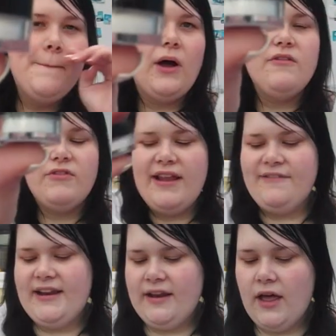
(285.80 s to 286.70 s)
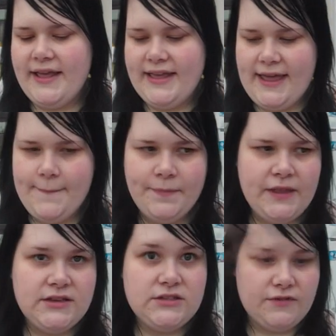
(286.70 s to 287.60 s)
but I really, really like it.
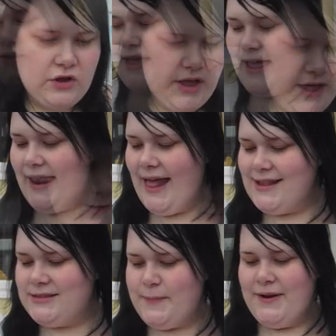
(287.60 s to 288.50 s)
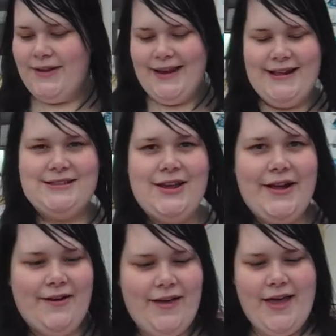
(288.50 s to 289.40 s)
So I've got her. Last but not least,
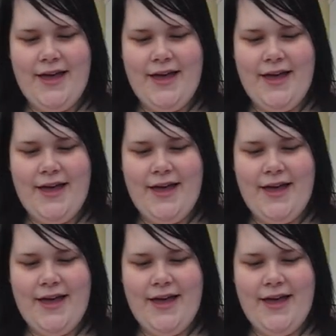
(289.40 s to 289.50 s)
I got